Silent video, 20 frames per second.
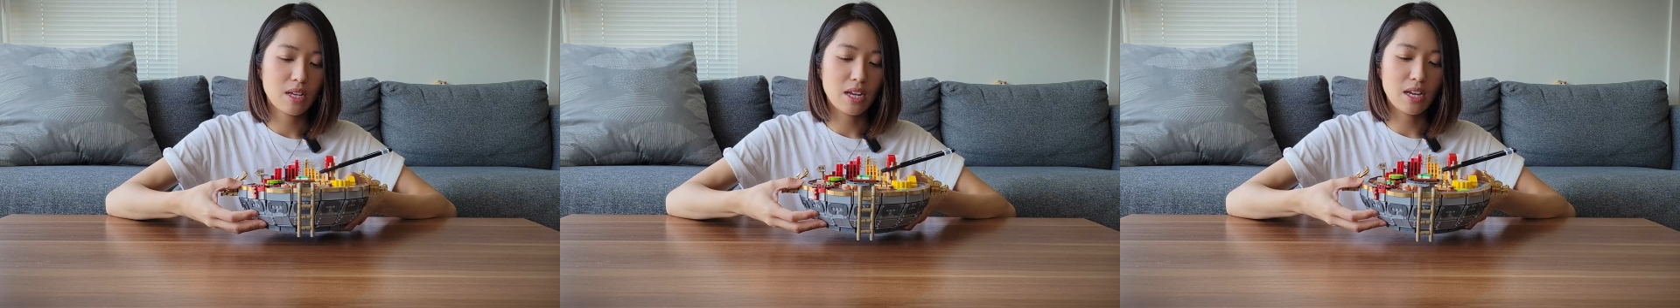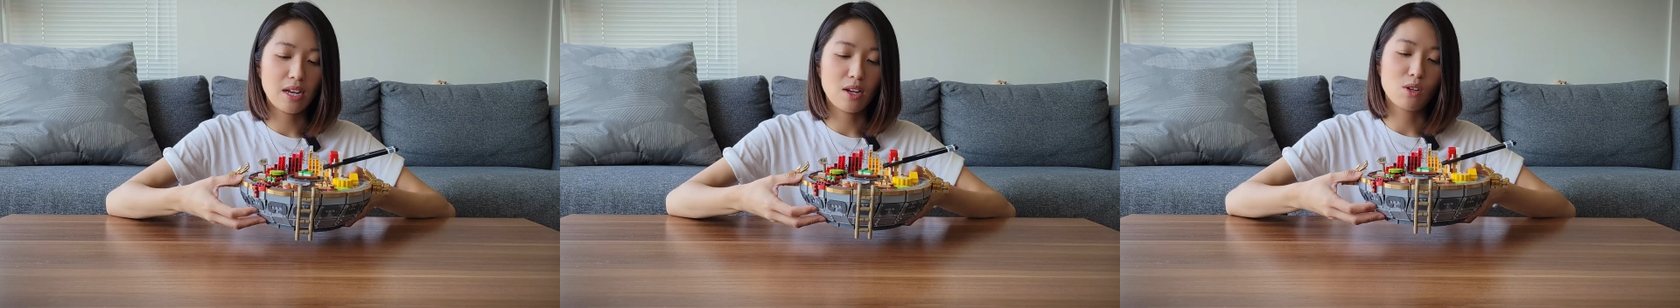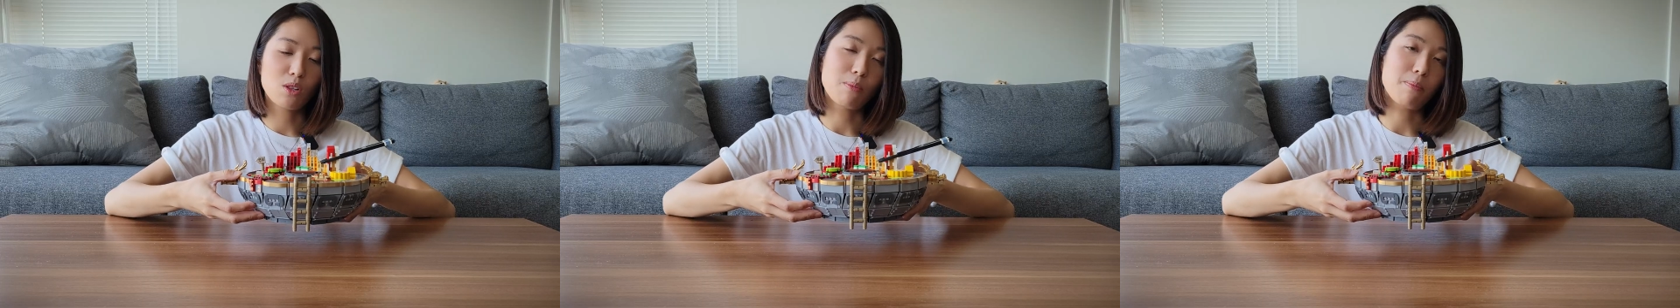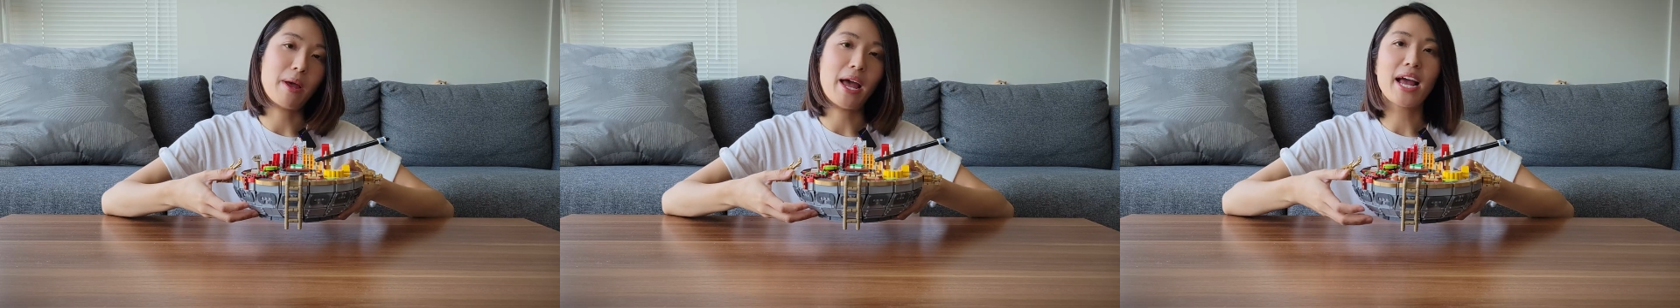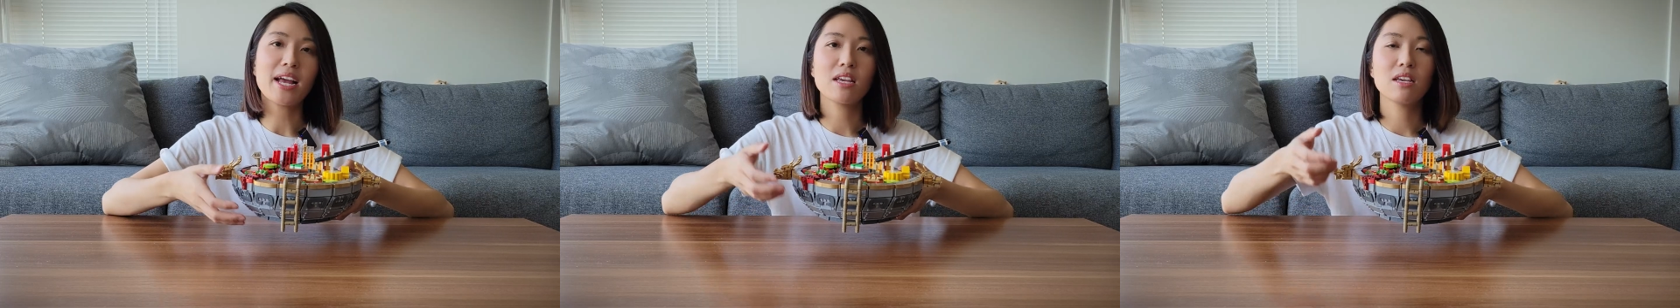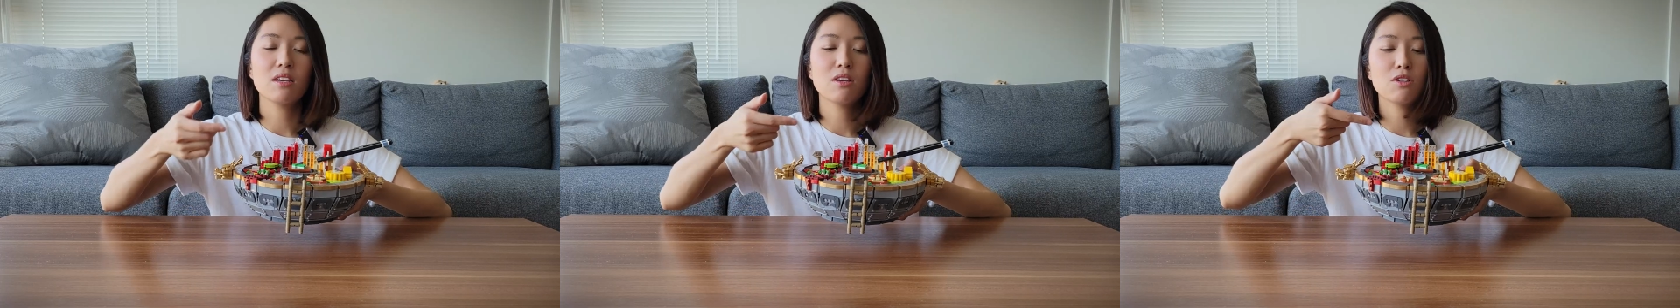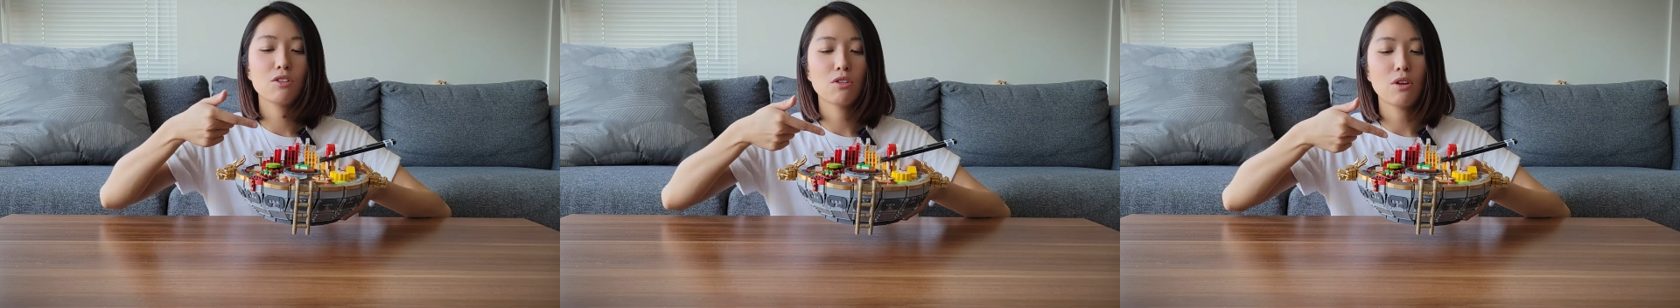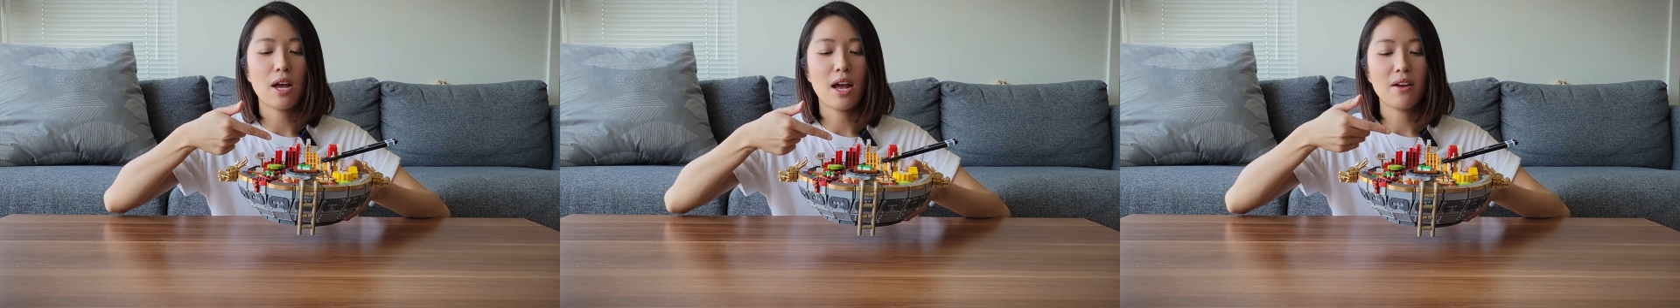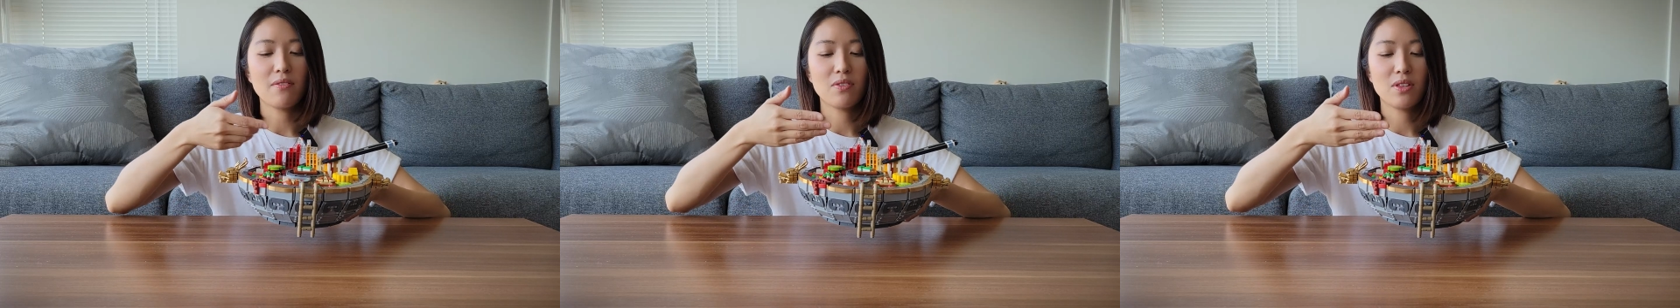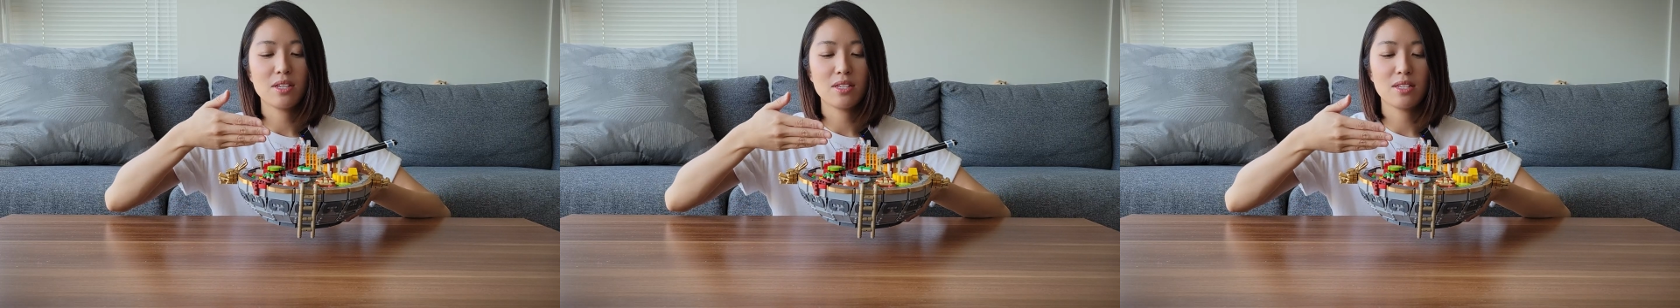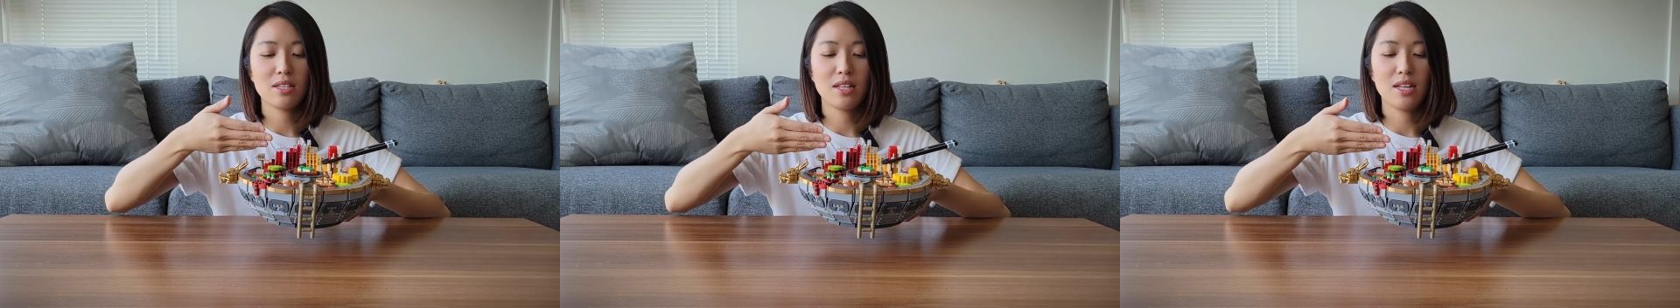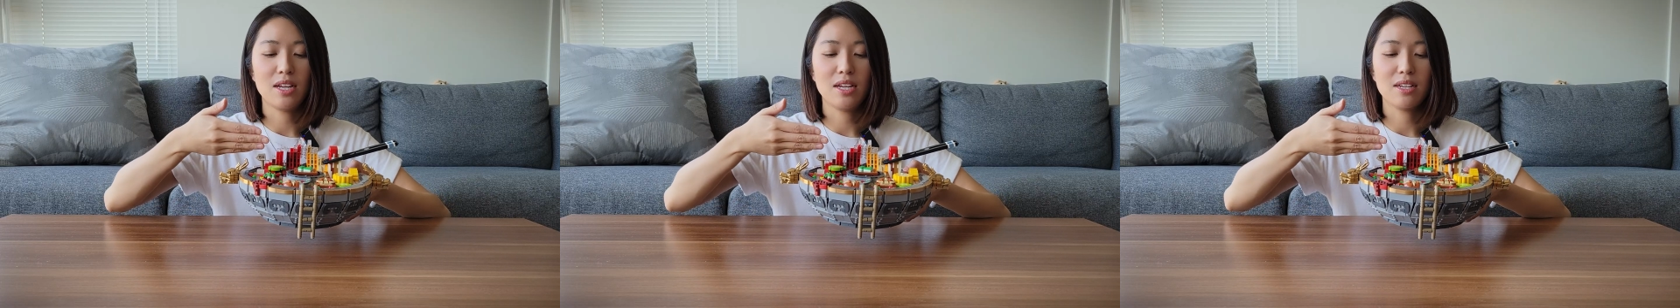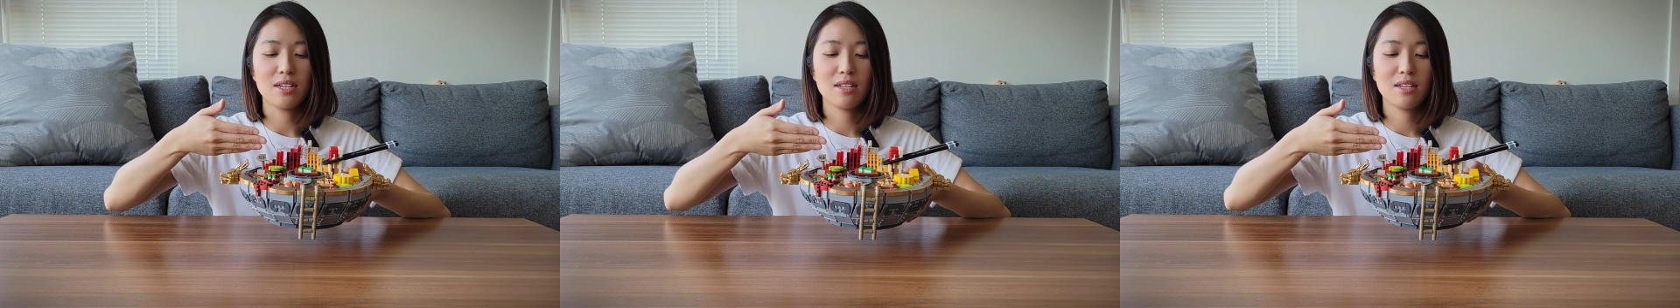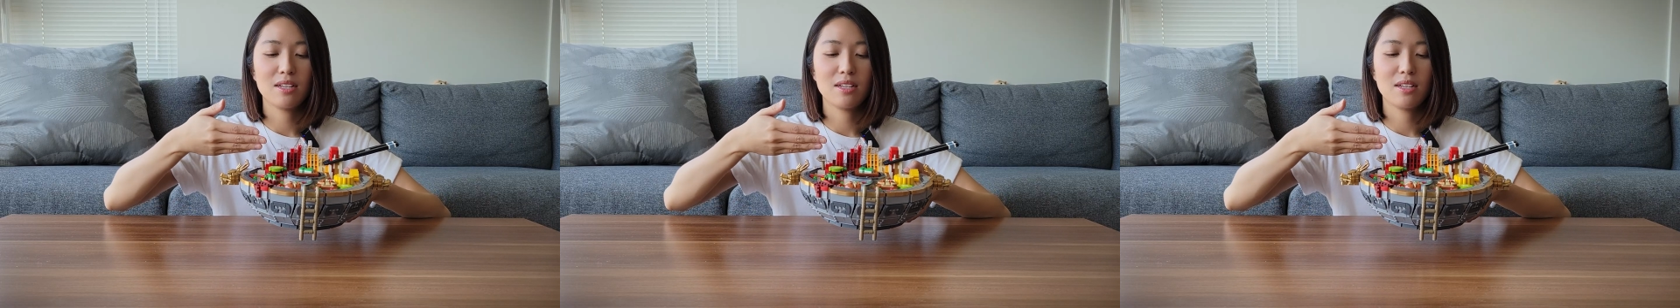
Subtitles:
And on the back here, you have this like